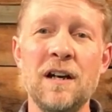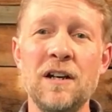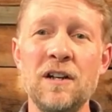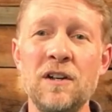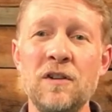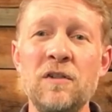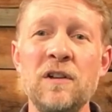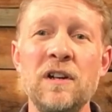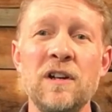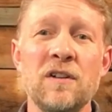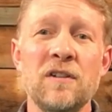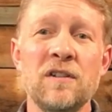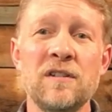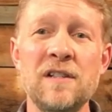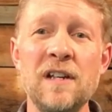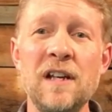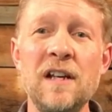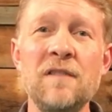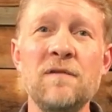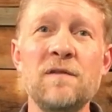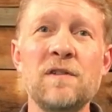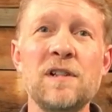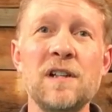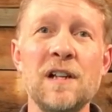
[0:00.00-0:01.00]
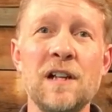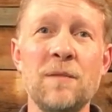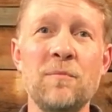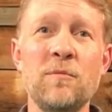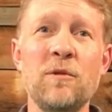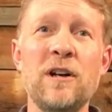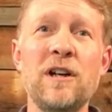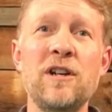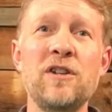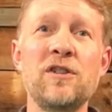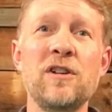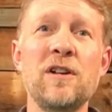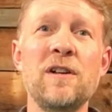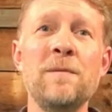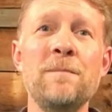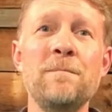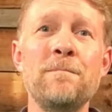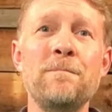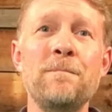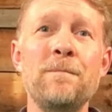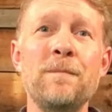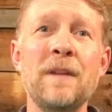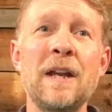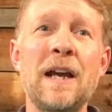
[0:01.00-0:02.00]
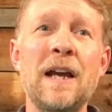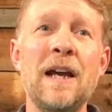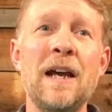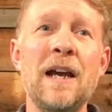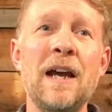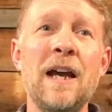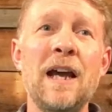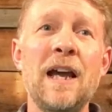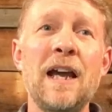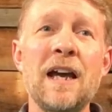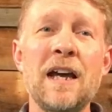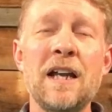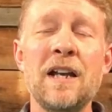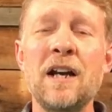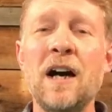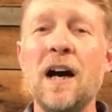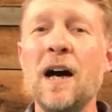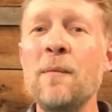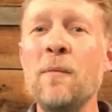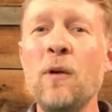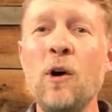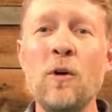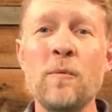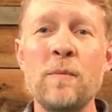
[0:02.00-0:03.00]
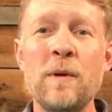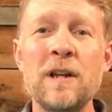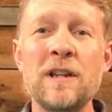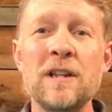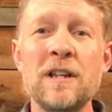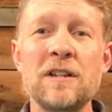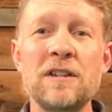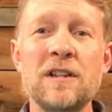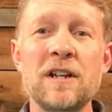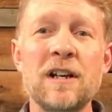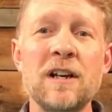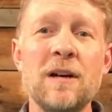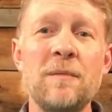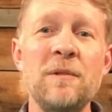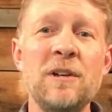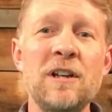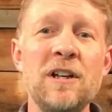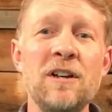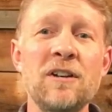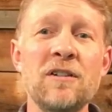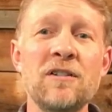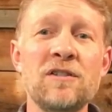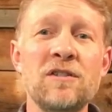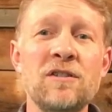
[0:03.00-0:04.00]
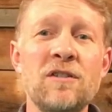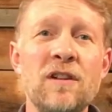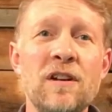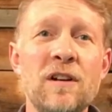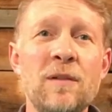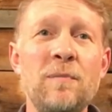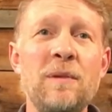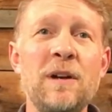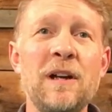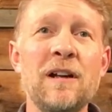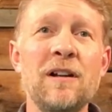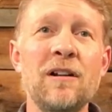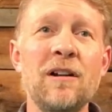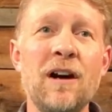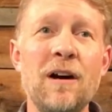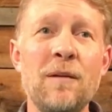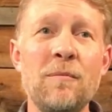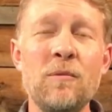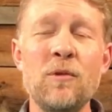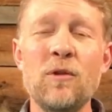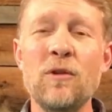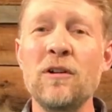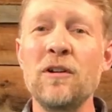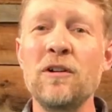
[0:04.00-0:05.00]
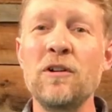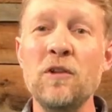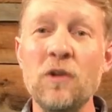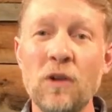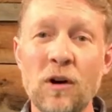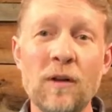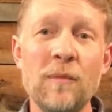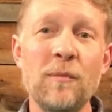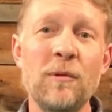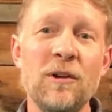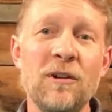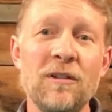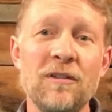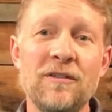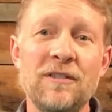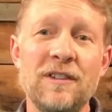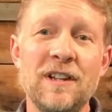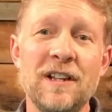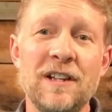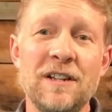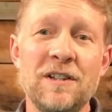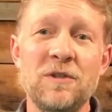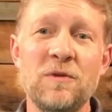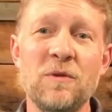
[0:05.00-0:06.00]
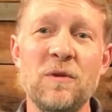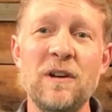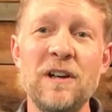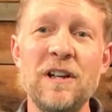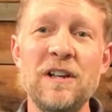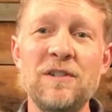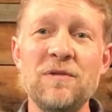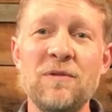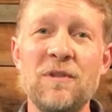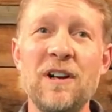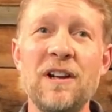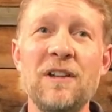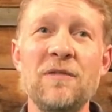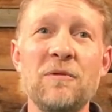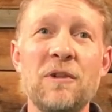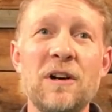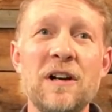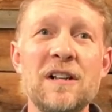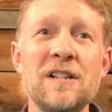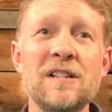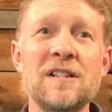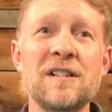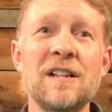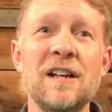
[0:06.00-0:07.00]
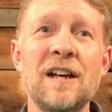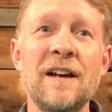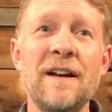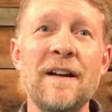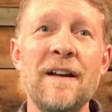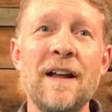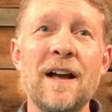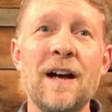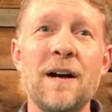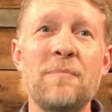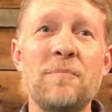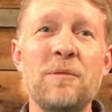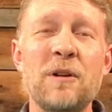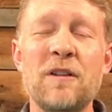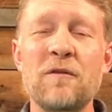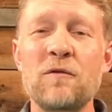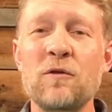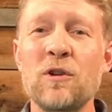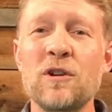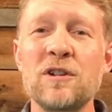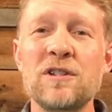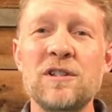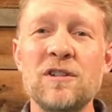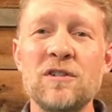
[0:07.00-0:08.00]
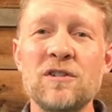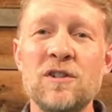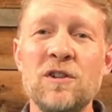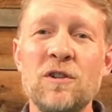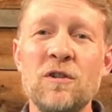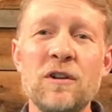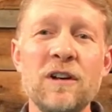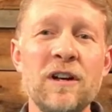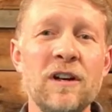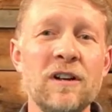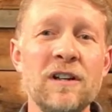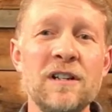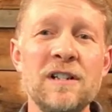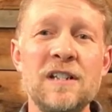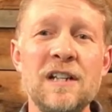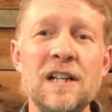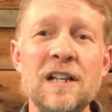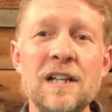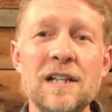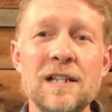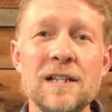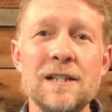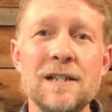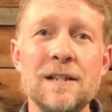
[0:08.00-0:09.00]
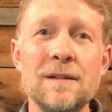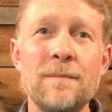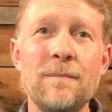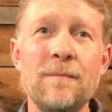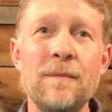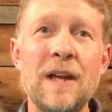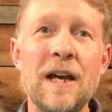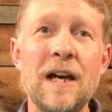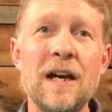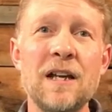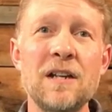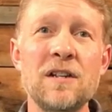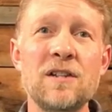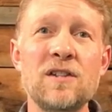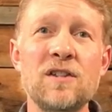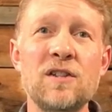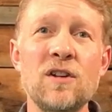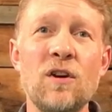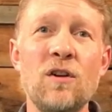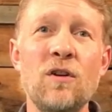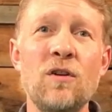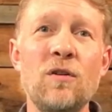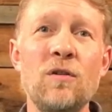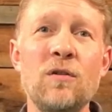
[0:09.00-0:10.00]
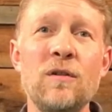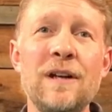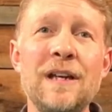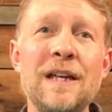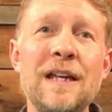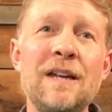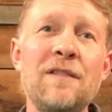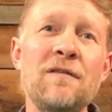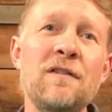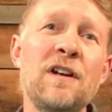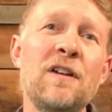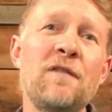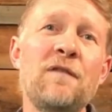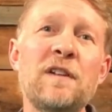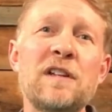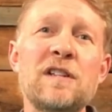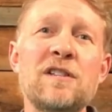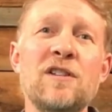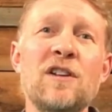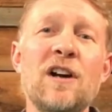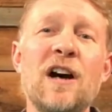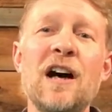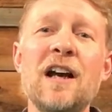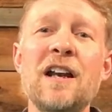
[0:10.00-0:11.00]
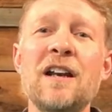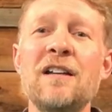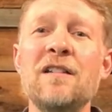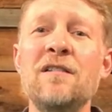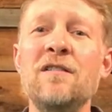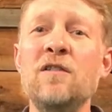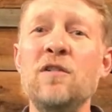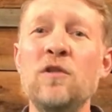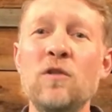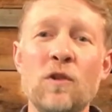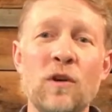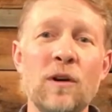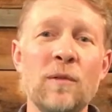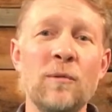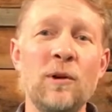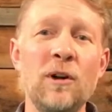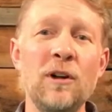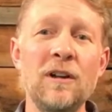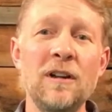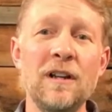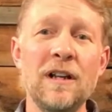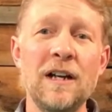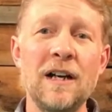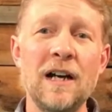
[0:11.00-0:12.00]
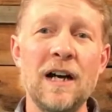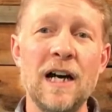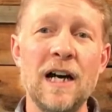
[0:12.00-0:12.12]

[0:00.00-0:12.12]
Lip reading: New Year's Eve celebration. And I'm hoping that the coming year is going to be a lot more normal than 2020 was. But of course, there's no guarantees. And so even if it's not normal,